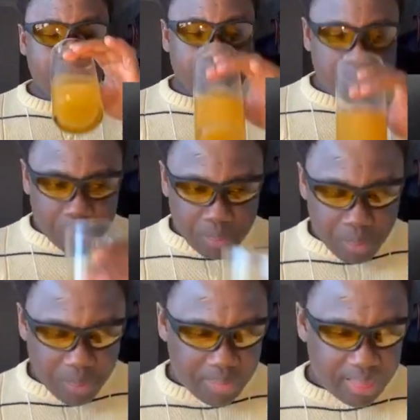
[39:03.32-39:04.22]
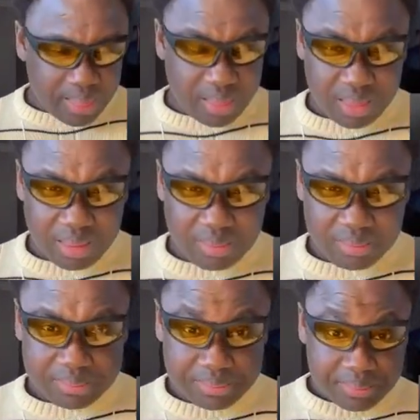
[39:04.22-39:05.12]
a bit on your
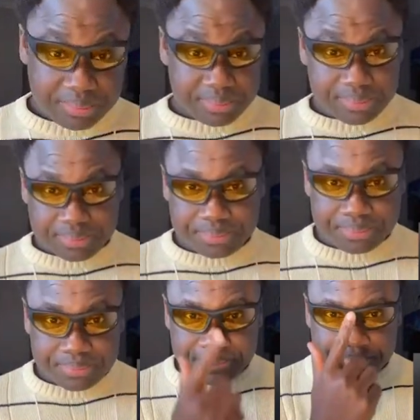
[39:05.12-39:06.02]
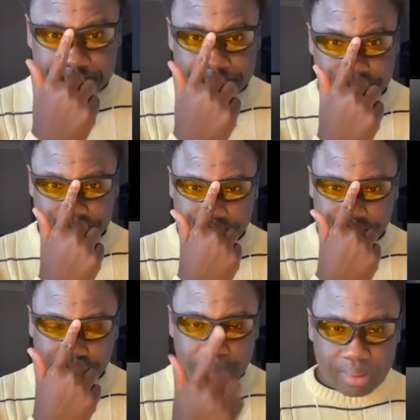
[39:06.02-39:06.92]
opportunity to call back to you Dubai, call you Juma
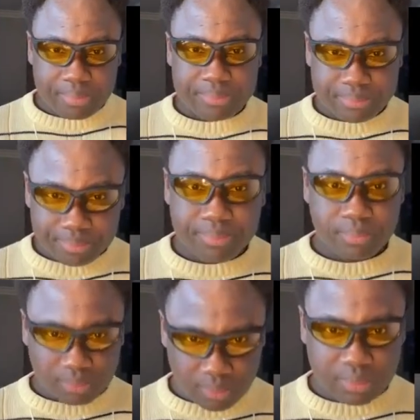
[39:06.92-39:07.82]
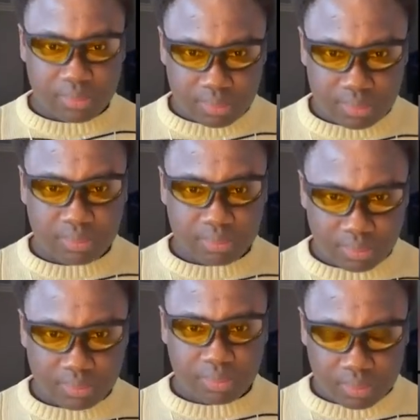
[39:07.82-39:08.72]
part. Tell
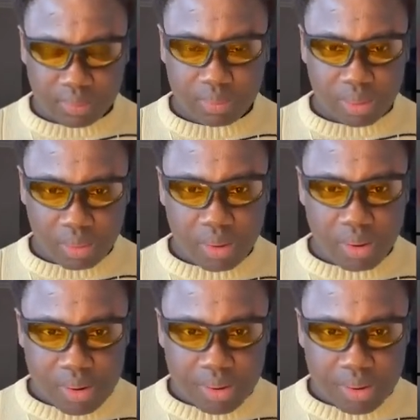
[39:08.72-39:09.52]
me this option, every